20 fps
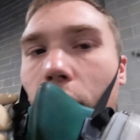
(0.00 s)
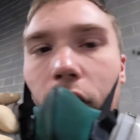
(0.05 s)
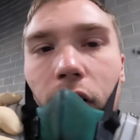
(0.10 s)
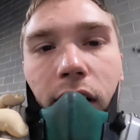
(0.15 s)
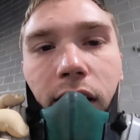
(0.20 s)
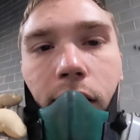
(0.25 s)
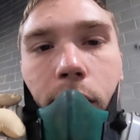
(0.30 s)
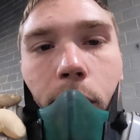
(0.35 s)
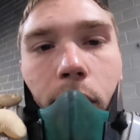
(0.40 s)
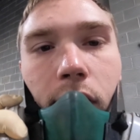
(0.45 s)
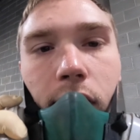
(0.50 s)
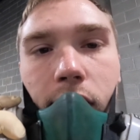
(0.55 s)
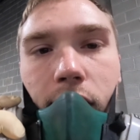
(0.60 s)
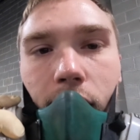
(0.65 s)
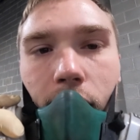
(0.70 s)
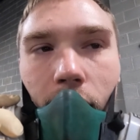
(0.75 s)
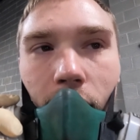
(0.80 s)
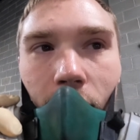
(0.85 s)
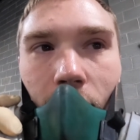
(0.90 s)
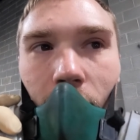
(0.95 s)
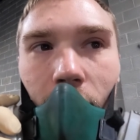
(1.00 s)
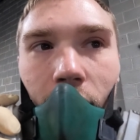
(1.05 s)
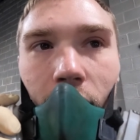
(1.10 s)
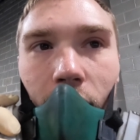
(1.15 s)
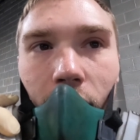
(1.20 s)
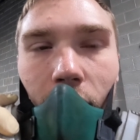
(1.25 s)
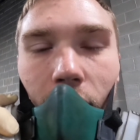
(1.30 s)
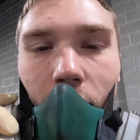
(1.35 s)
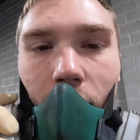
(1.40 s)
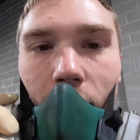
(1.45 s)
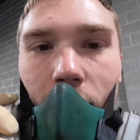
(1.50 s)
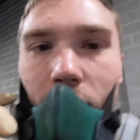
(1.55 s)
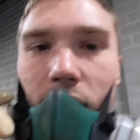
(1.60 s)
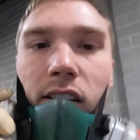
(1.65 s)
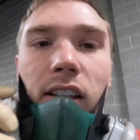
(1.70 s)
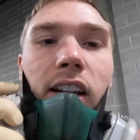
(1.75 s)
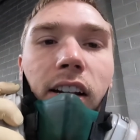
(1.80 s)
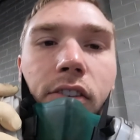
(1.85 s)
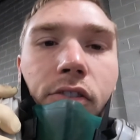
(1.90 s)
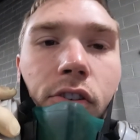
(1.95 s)
go crazy with it.
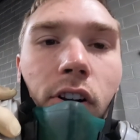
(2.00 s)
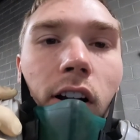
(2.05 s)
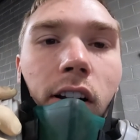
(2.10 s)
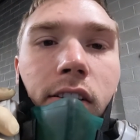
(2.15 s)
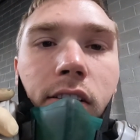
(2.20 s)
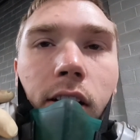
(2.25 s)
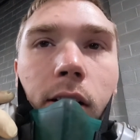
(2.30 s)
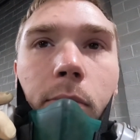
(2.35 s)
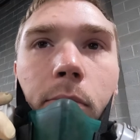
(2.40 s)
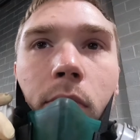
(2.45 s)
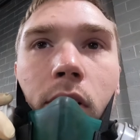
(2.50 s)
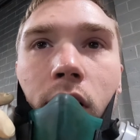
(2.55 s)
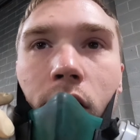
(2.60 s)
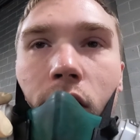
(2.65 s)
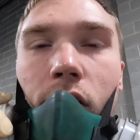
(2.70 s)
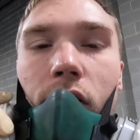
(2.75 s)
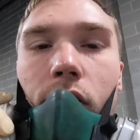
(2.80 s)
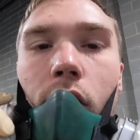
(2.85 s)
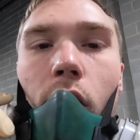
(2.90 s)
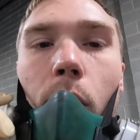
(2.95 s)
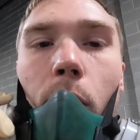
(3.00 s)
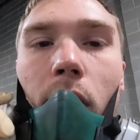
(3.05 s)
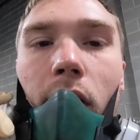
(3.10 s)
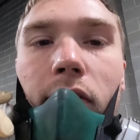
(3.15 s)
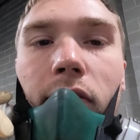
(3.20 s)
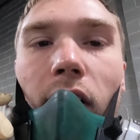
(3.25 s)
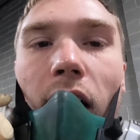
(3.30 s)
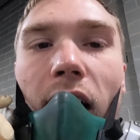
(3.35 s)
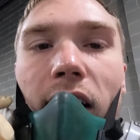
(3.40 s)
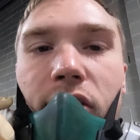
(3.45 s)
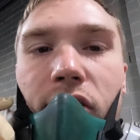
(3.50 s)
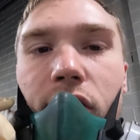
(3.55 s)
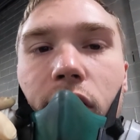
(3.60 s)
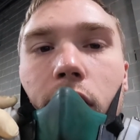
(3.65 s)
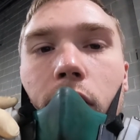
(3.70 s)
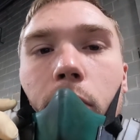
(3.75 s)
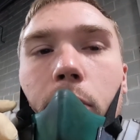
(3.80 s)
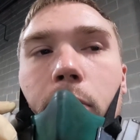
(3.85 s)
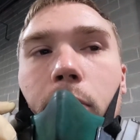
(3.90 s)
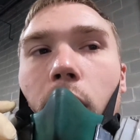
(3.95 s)
Let it dry some. You'll know when it flashes,
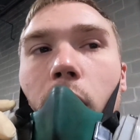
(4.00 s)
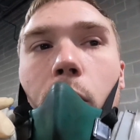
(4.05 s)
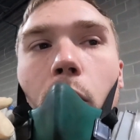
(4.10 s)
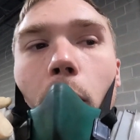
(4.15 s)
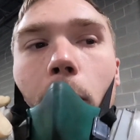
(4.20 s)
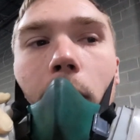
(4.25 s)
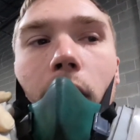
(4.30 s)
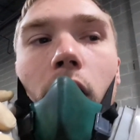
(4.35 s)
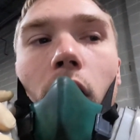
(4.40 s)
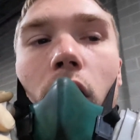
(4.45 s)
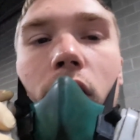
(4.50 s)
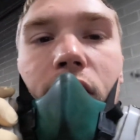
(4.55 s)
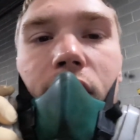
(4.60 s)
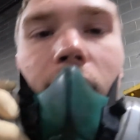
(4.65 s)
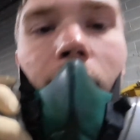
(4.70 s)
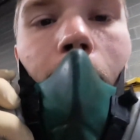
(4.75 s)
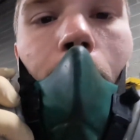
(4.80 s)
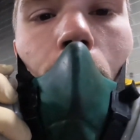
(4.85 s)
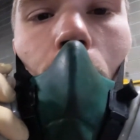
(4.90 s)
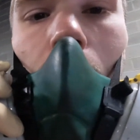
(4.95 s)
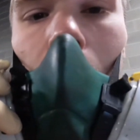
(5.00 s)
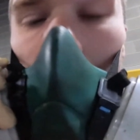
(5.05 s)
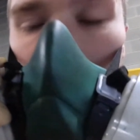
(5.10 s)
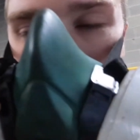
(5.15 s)
it won't be glossy anymore.